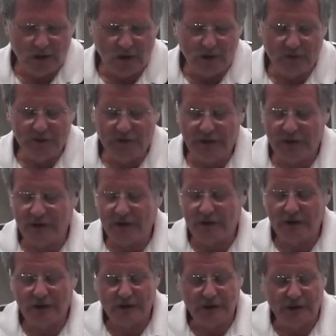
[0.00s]
of the
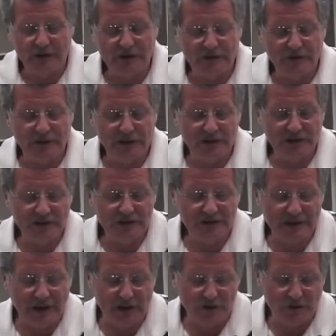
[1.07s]
activated
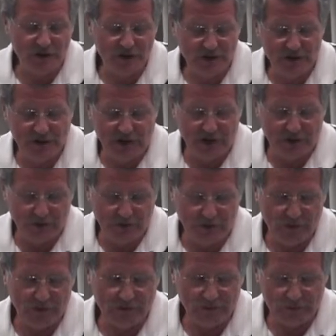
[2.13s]
sludge, which is taken
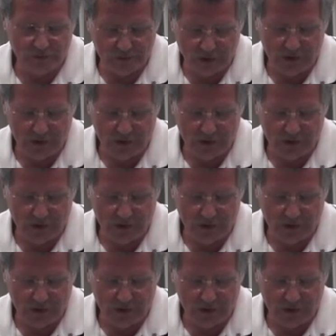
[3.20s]
from